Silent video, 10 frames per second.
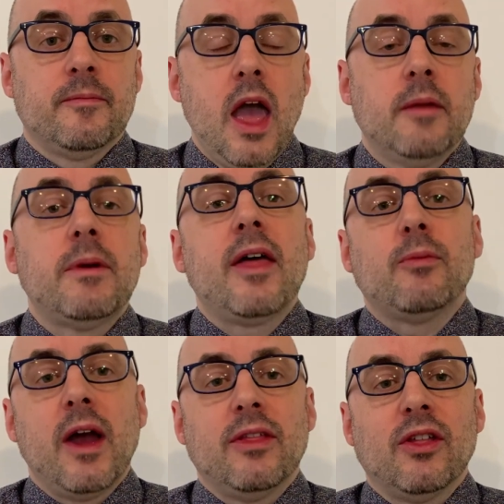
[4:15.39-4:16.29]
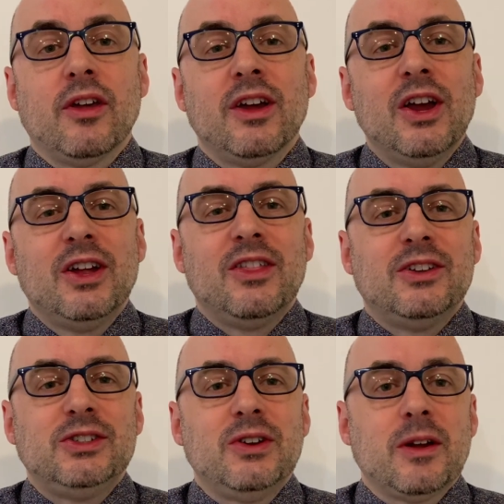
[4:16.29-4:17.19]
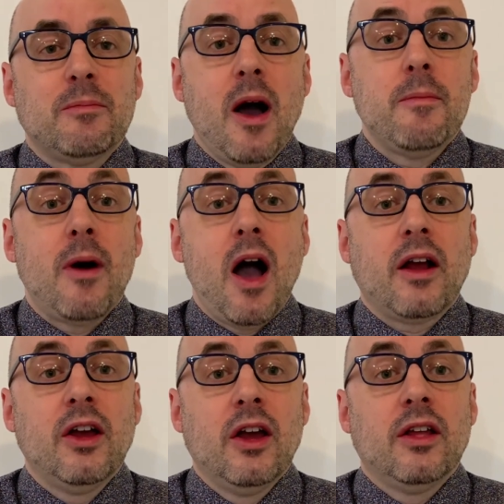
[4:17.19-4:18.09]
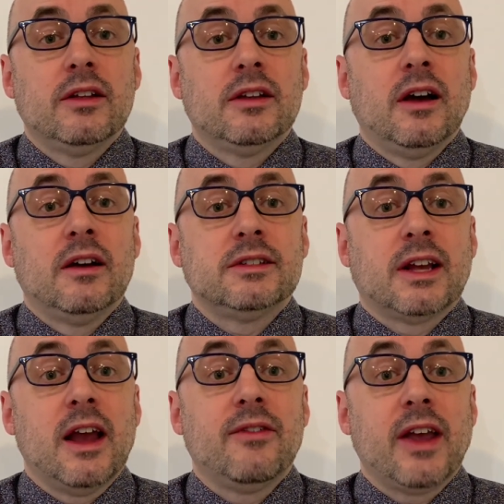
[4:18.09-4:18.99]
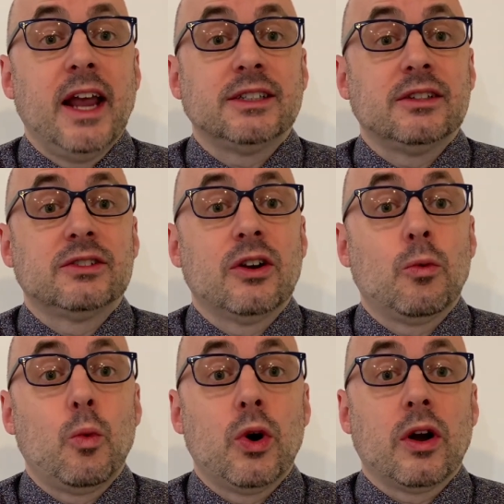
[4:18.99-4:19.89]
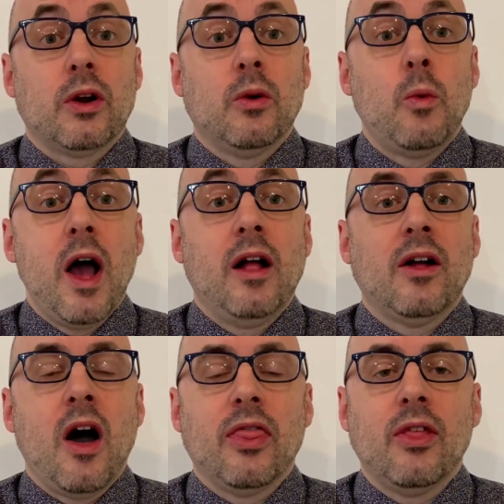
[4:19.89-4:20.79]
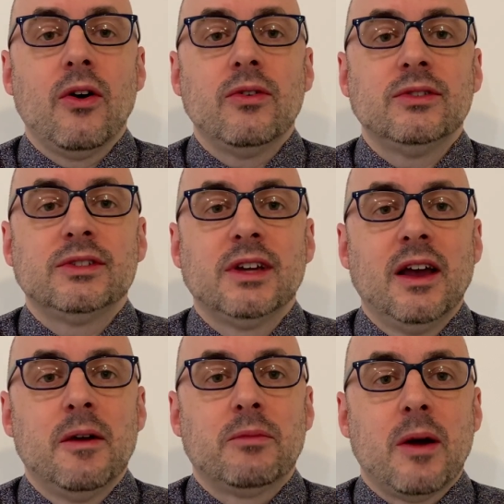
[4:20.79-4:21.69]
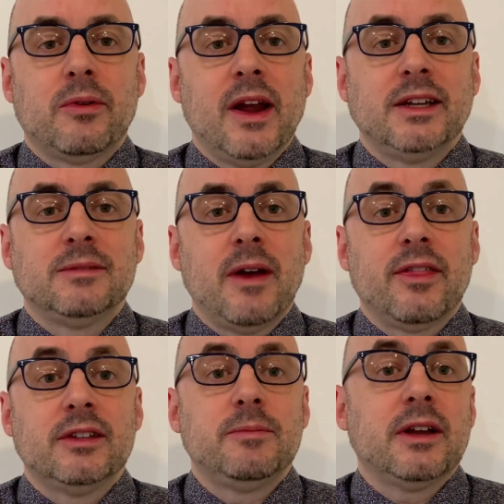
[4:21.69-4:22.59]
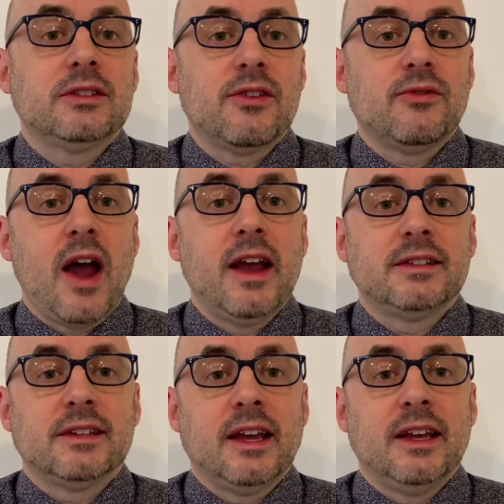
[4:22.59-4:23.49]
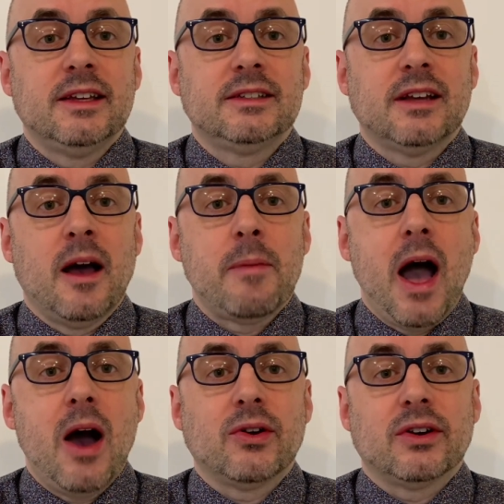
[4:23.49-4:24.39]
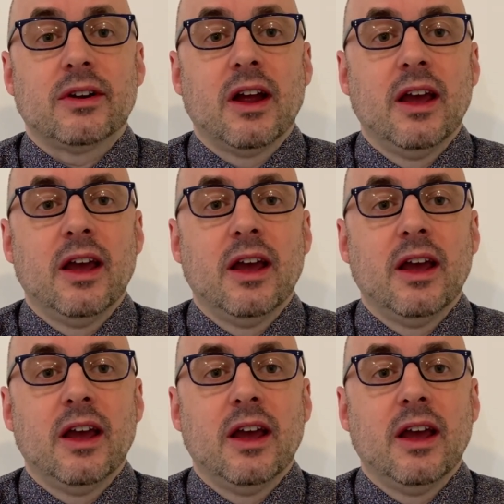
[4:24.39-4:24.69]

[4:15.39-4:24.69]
and by the way, the juk and bambak, saccharification is going to work well on those preparation methods because the rice is a powder.